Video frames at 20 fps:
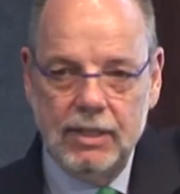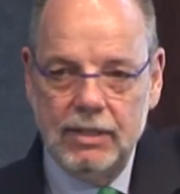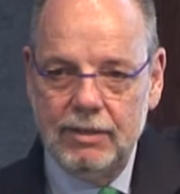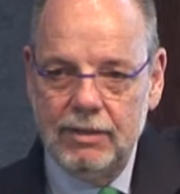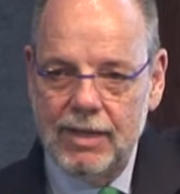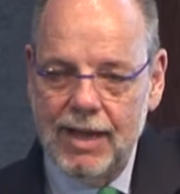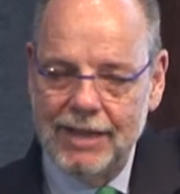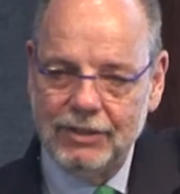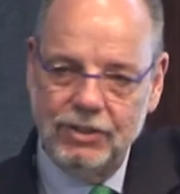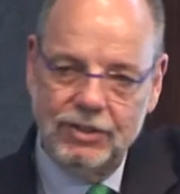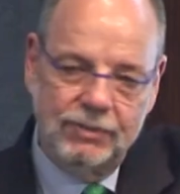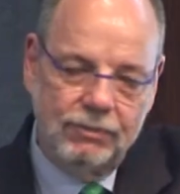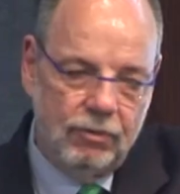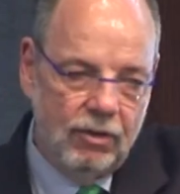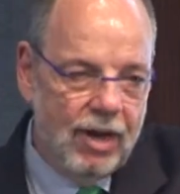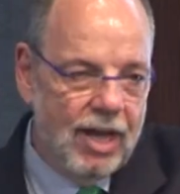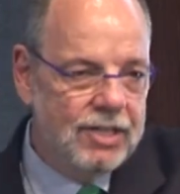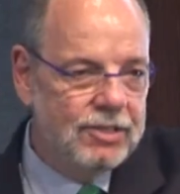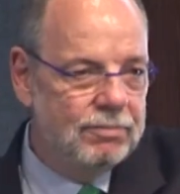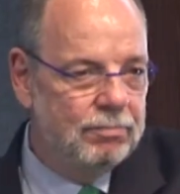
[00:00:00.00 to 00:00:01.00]
not just
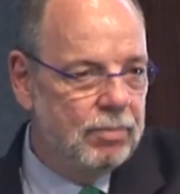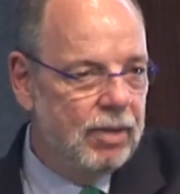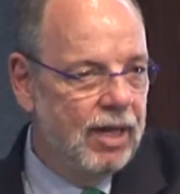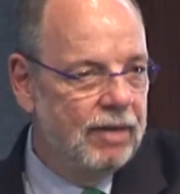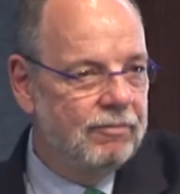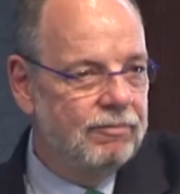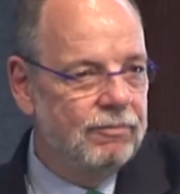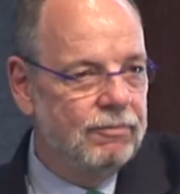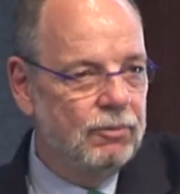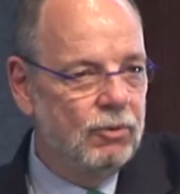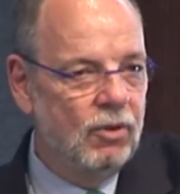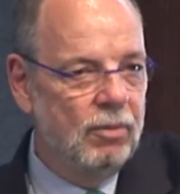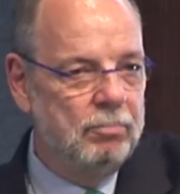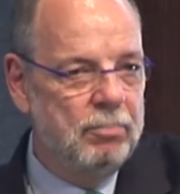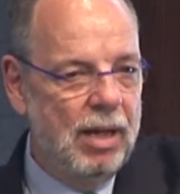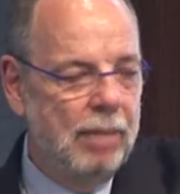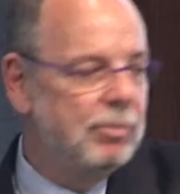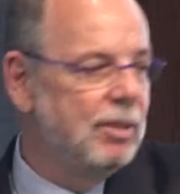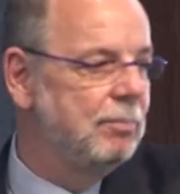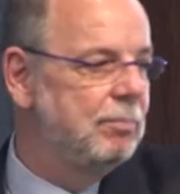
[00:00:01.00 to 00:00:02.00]
for us, but for
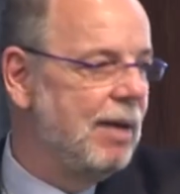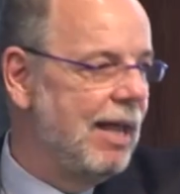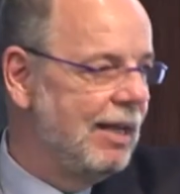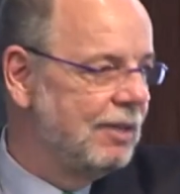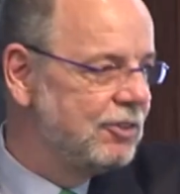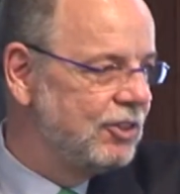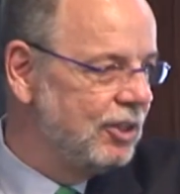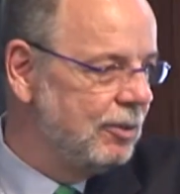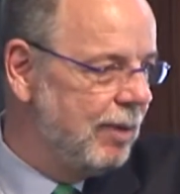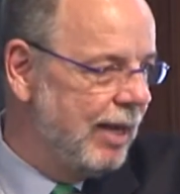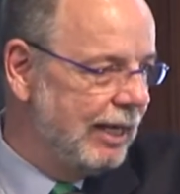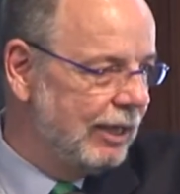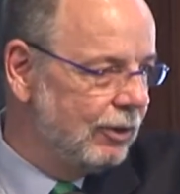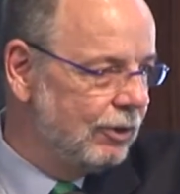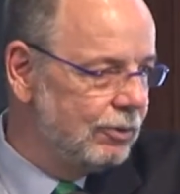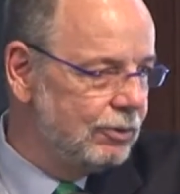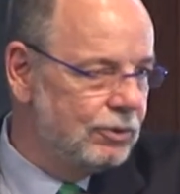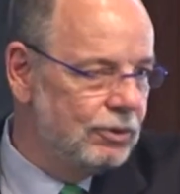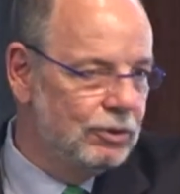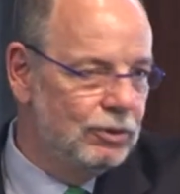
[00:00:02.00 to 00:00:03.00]
public
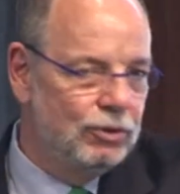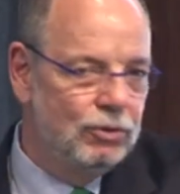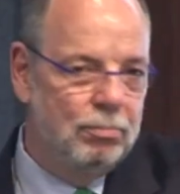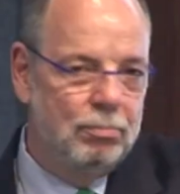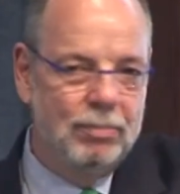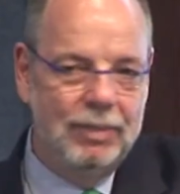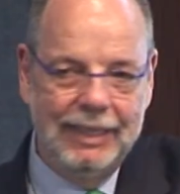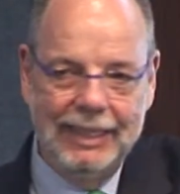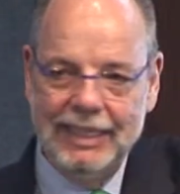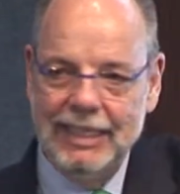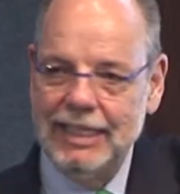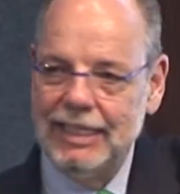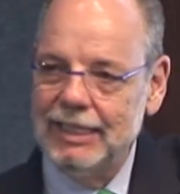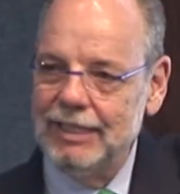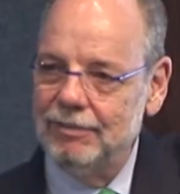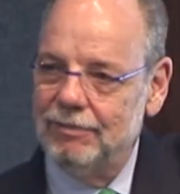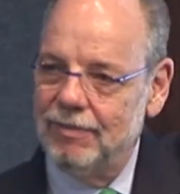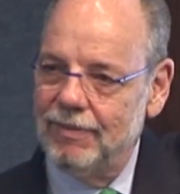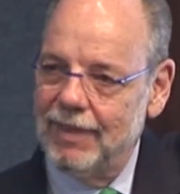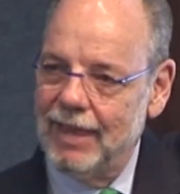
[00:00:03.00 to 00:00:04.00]
policymakers who
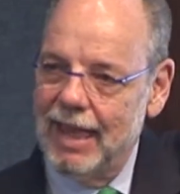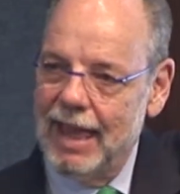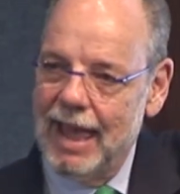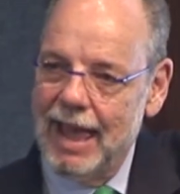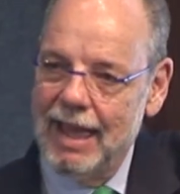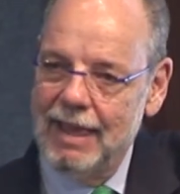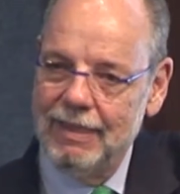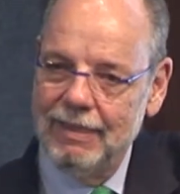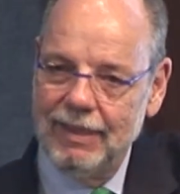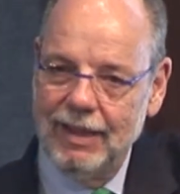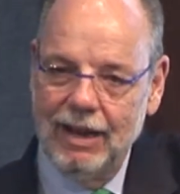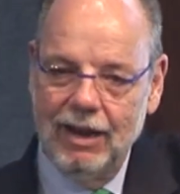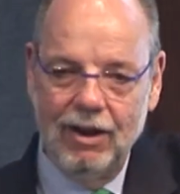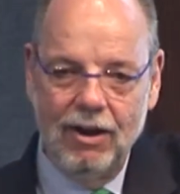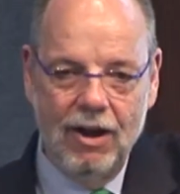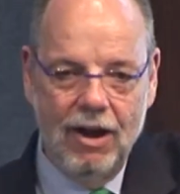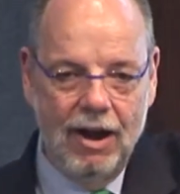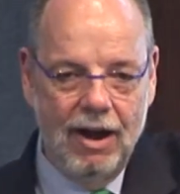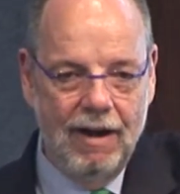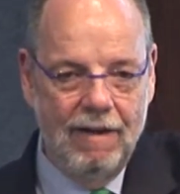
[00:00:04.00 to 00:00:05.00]
believe that
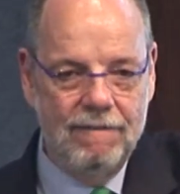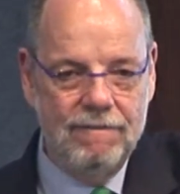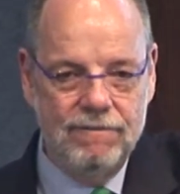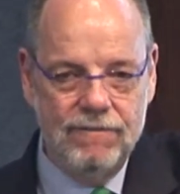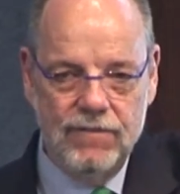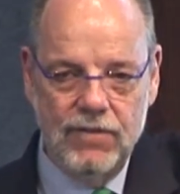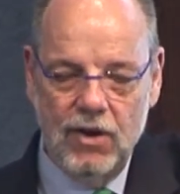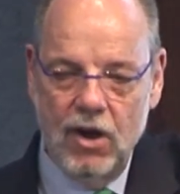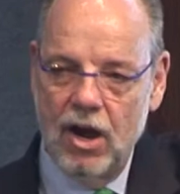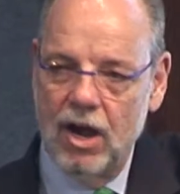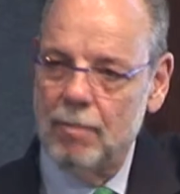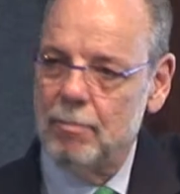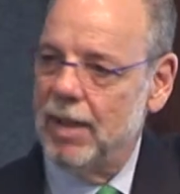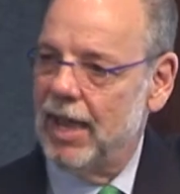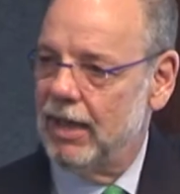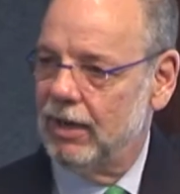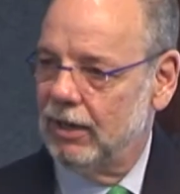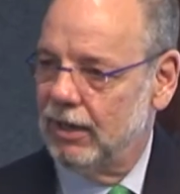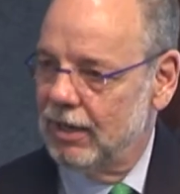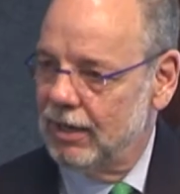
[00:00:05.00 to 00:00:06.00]
there are far
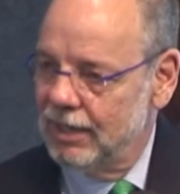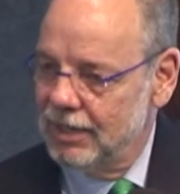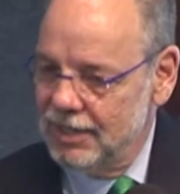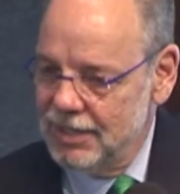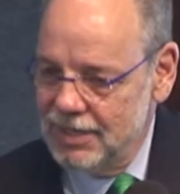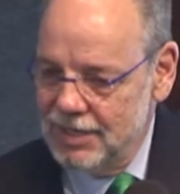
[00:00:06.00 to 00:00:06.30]
better,